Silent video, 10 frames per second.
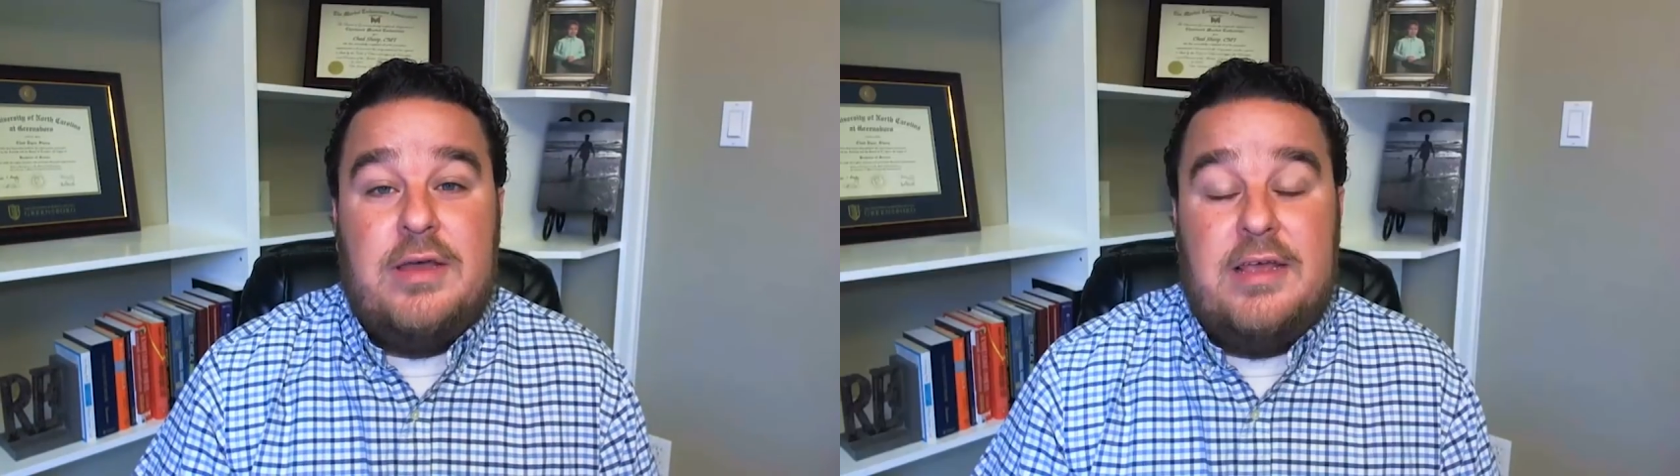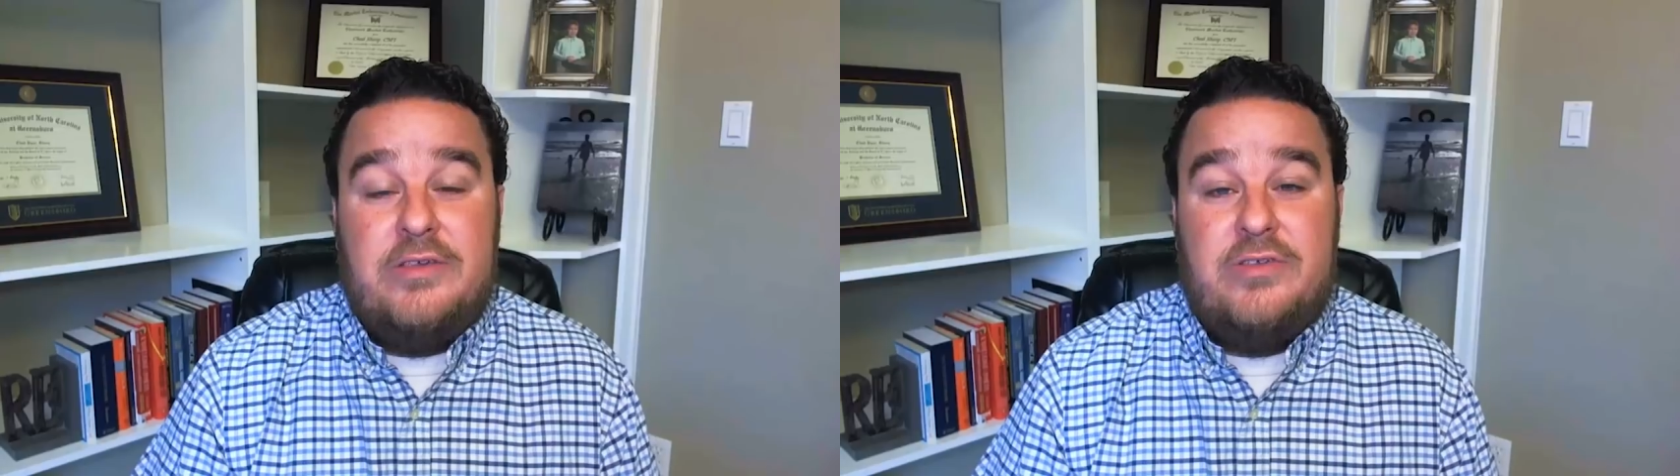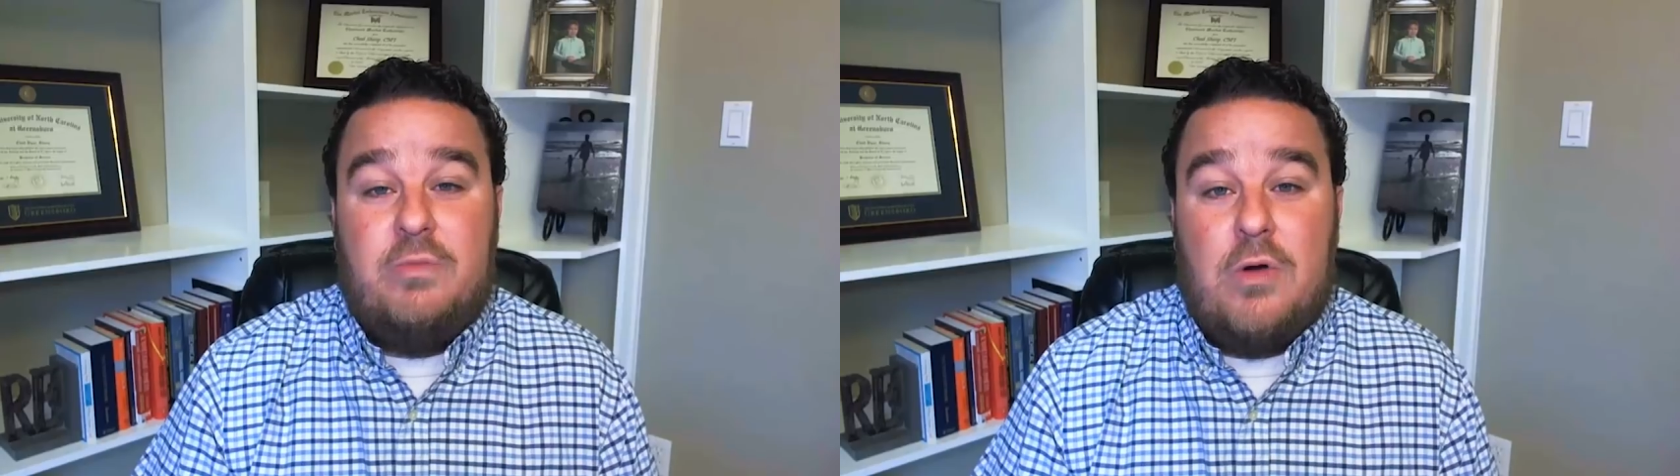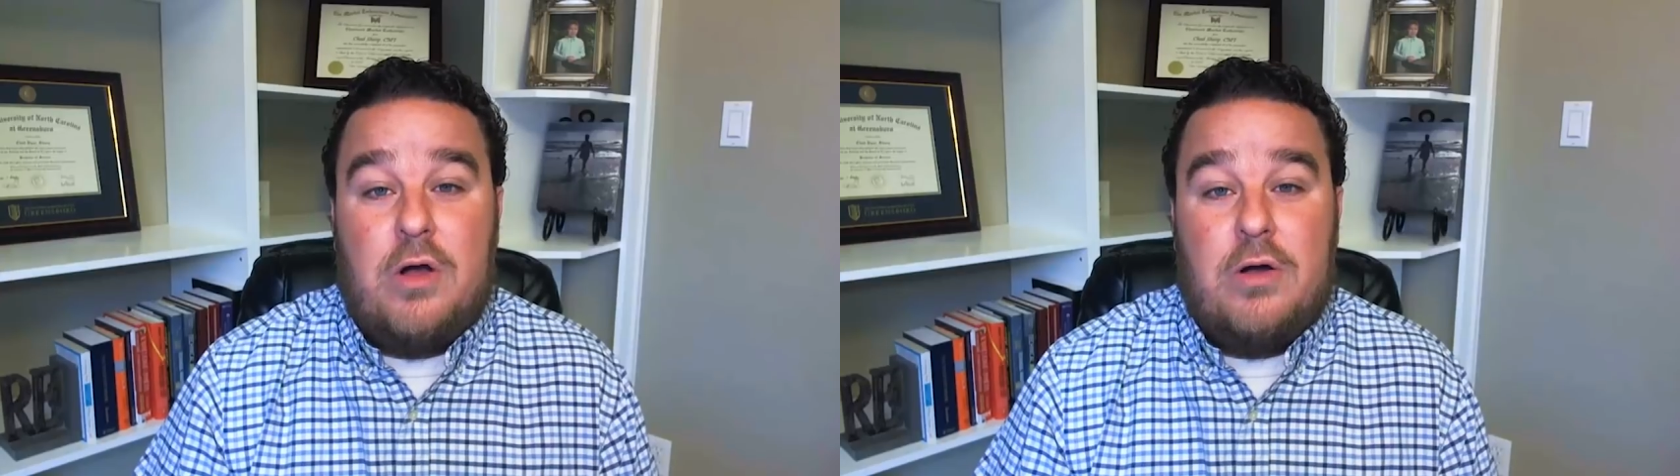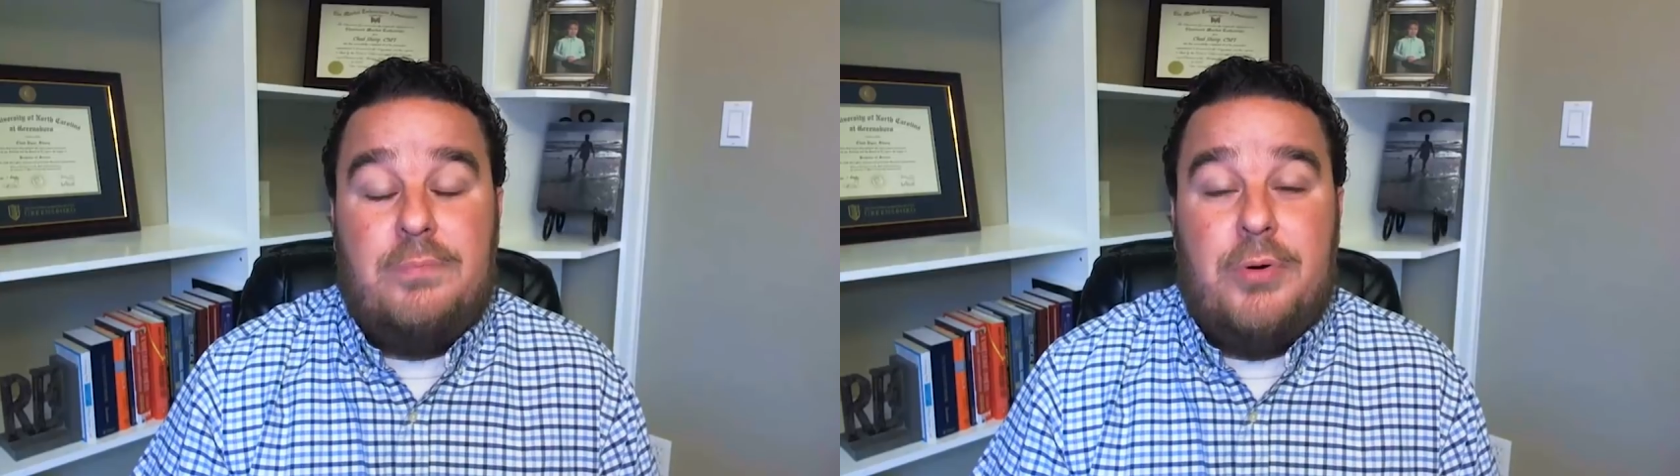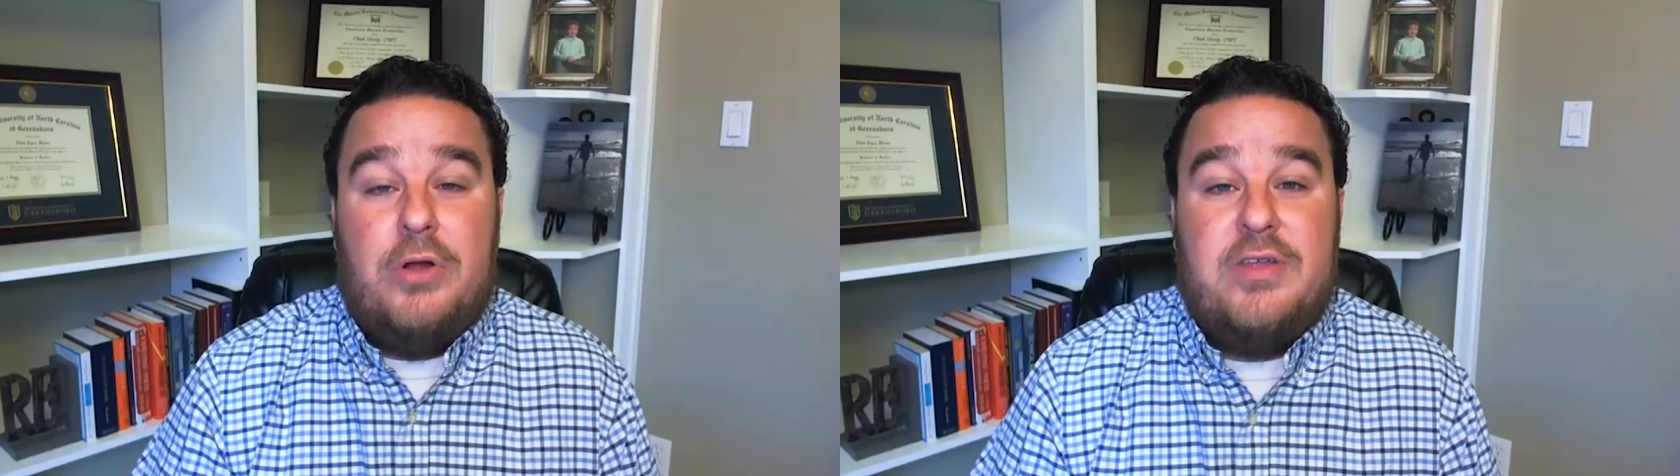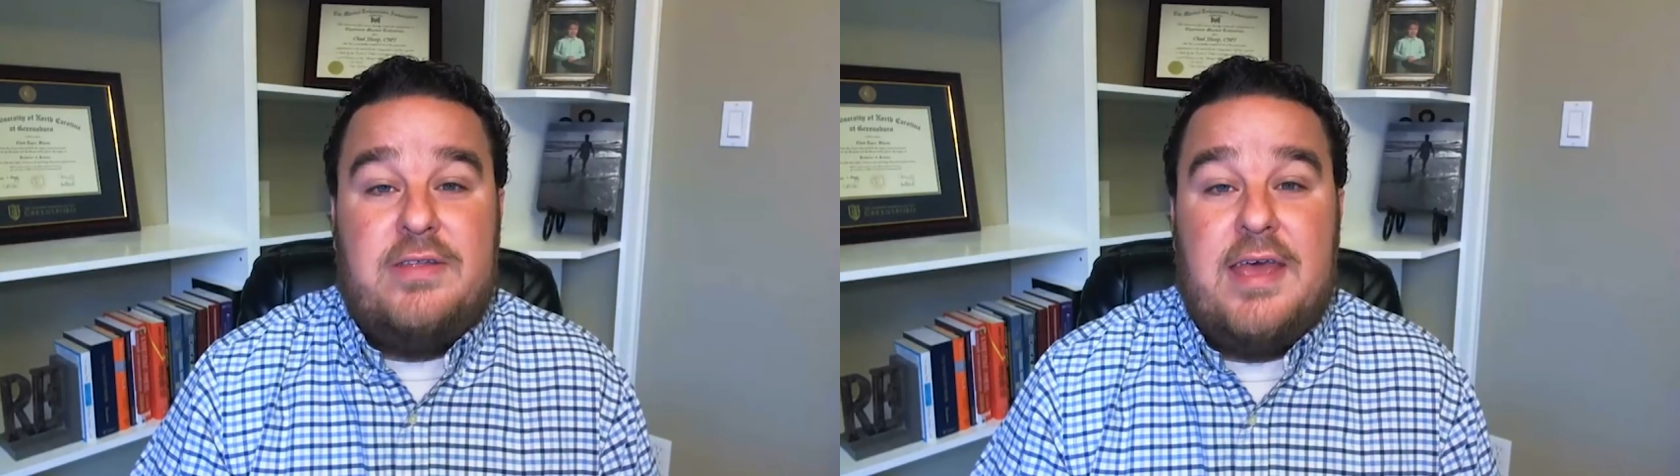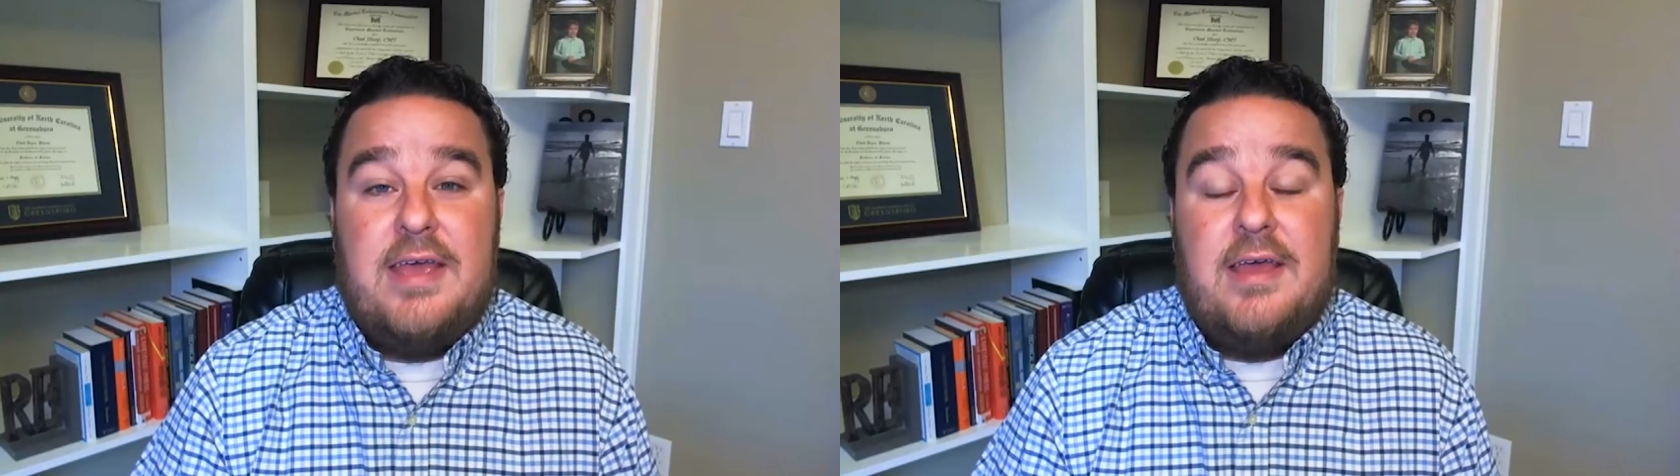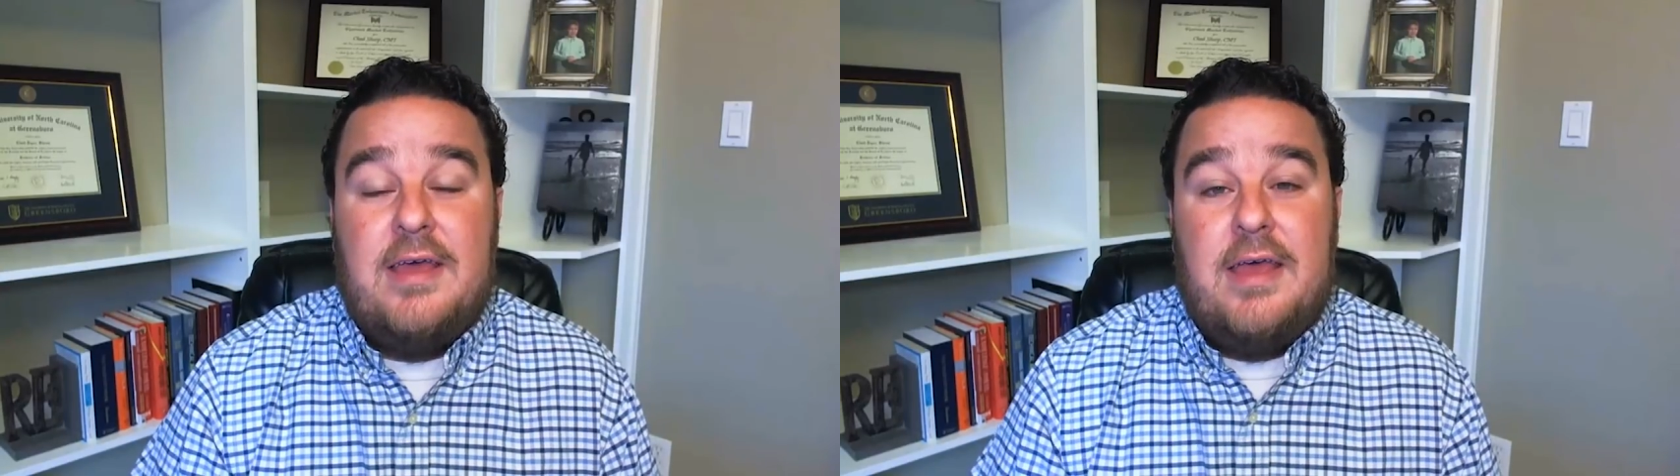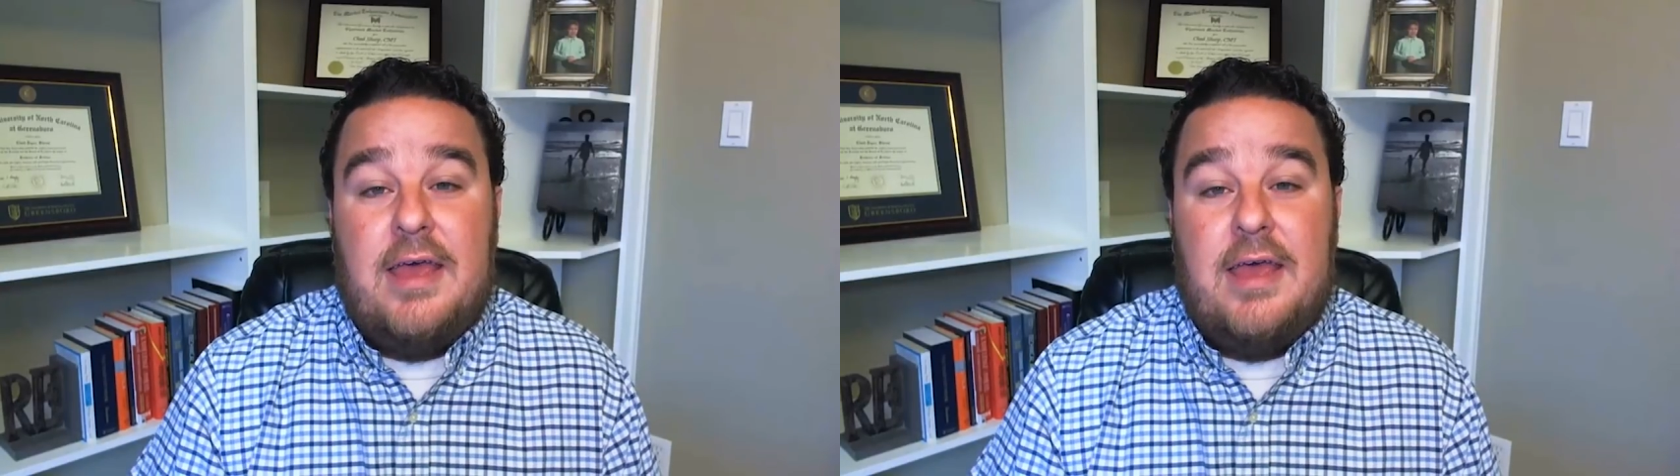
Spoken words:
is the wrong approach to take.